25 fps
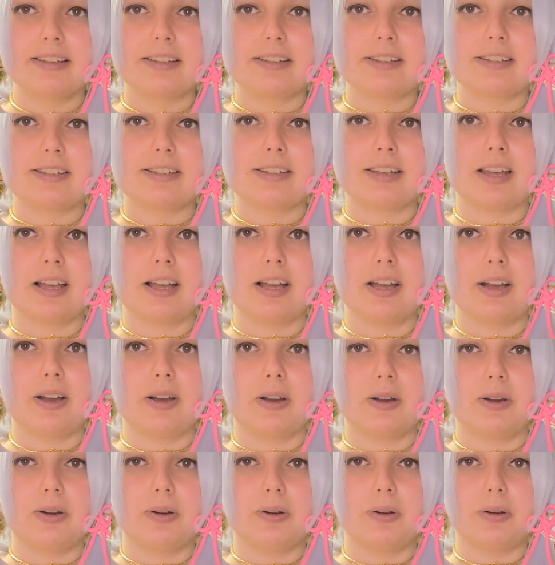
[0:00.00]

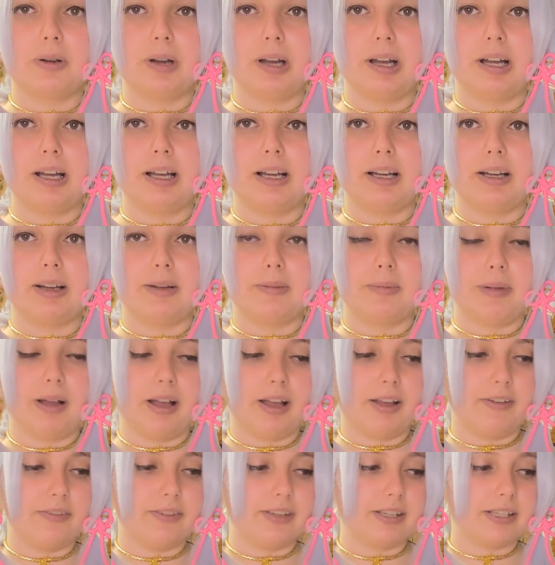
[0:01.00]
So,
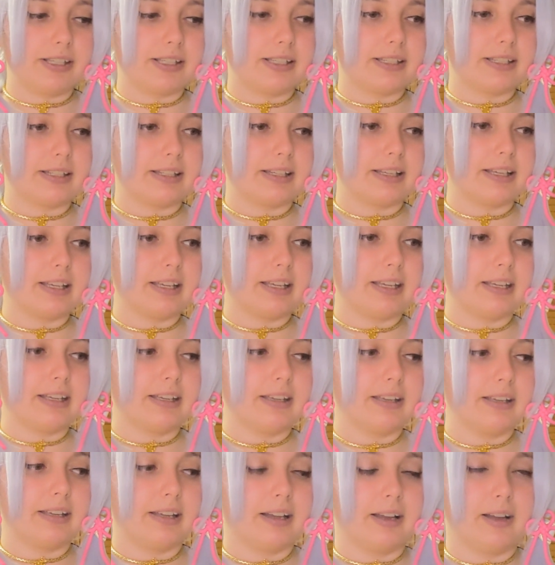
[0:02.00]
obviously,